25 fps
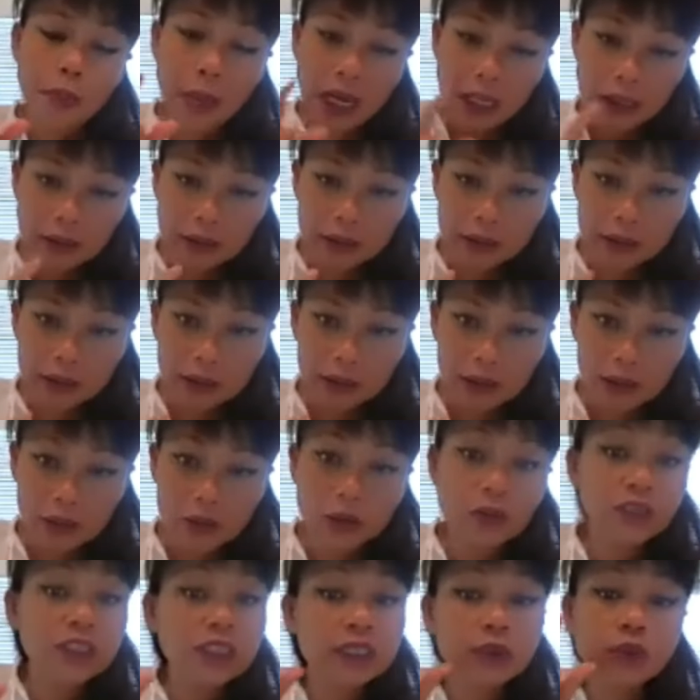But
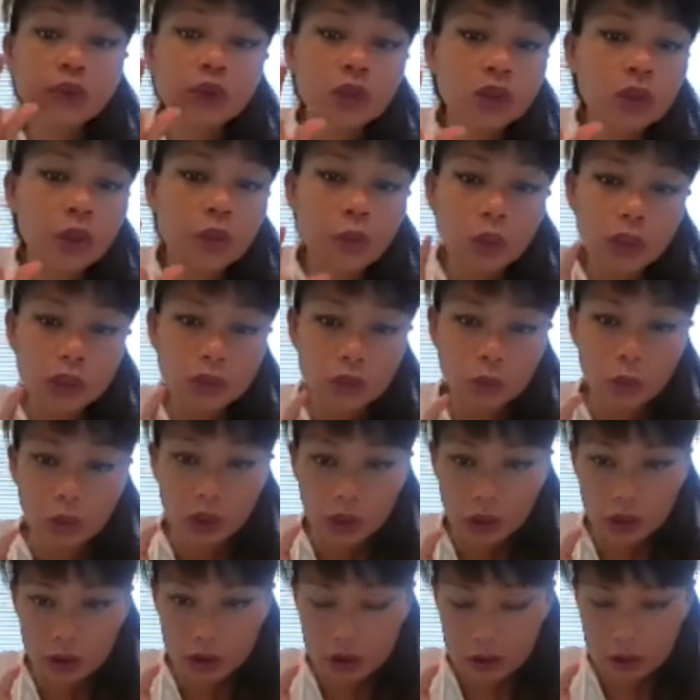you still don't know what to
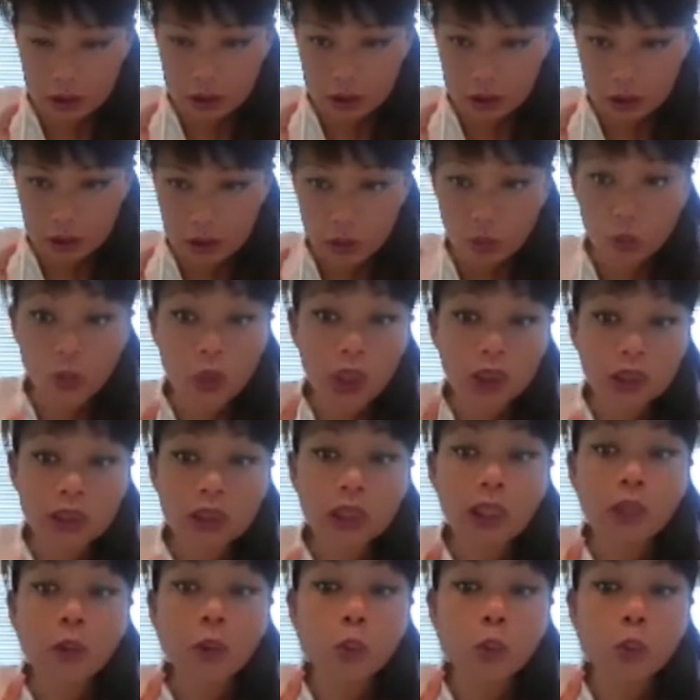work. What